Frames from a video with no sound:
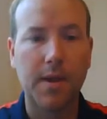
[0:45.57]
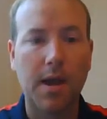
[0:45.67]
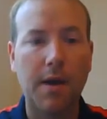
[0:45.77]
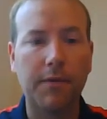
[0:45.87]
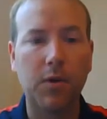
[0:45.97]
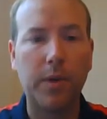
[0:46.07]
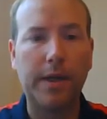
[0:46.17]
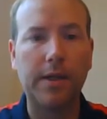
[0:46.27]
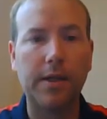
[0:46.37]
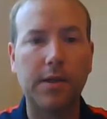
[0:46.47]
However, a
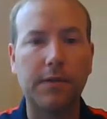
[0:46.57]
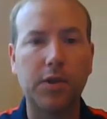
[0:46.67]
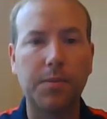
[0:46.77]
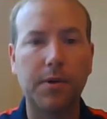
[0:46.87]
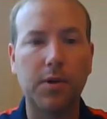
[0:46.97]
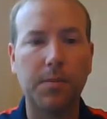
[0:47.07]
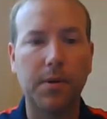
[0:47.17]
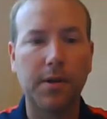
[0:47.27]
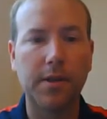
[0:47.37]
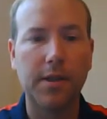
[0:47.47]
weakness of Jupyter
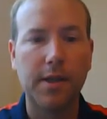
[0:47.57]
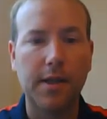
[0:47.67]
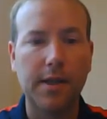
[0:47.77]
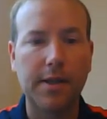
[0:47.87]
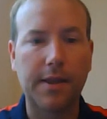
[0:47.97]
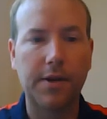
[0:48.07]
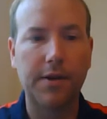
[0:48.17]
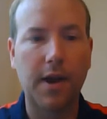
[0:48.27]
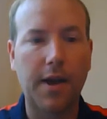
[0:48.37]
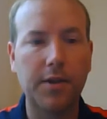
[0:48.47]
Notebooks is that they're
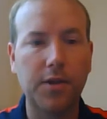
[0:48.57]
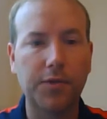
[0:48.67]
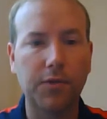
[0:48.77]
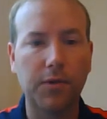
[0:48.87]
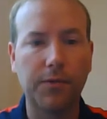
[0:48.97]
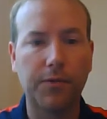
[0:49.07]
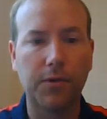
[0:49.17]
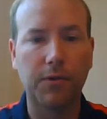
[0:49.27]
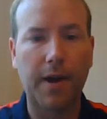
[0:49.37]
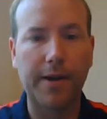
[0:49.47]
not useful
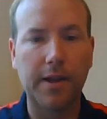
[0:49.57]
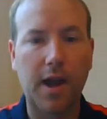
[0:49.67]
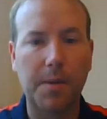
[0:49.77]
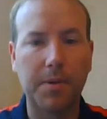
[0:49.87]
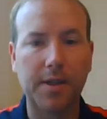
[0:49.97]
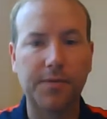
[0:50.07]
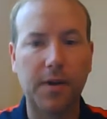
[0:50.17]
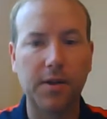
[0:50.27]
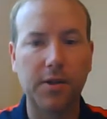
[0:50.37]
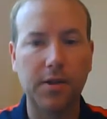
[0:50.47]
for writing complex
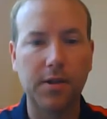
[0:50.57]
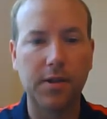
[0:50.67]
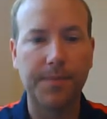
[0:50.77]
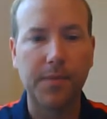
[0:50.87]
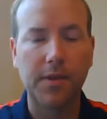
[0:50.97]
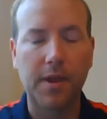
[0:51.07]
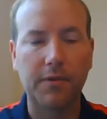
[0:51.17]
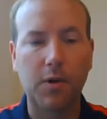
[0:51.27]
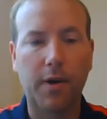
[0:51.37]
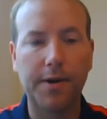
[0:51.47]
functions that
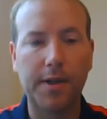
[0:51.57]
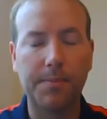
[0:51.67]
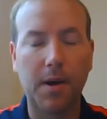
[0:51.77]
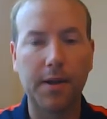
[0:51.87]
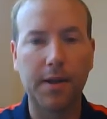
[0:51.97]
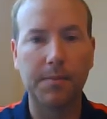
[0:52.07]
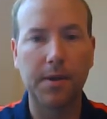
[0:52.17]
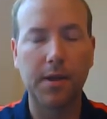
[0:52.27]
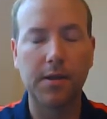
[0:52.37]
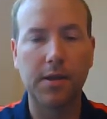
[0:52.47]
require debugging
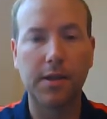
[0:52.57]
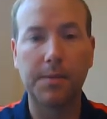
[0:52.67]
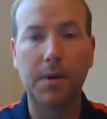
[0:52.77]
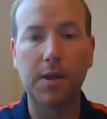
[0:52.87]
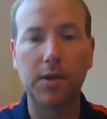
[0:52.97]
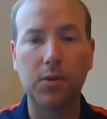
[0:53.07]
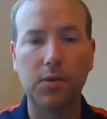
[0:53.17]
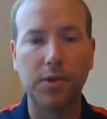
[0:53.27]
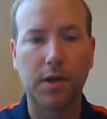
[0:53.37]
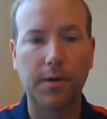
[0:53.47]
because the debugging
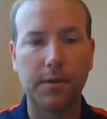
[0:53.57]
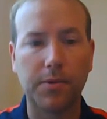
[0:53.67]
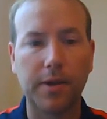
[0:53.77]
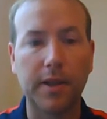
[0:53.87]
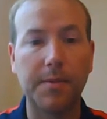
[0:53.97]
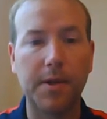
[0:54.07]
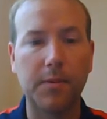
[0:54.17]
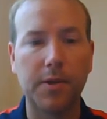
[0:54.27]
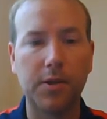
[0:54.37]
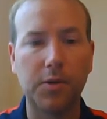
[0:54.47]
tools are pretty limited
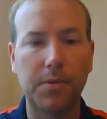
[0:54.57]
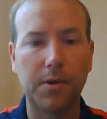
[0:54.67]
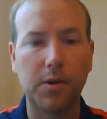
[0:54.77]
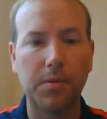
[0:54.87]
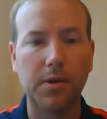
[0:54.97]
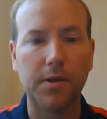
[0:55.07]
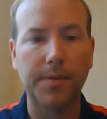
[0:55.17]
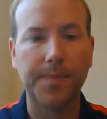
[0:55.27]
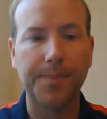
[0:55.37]
within Jupyter Notebooks.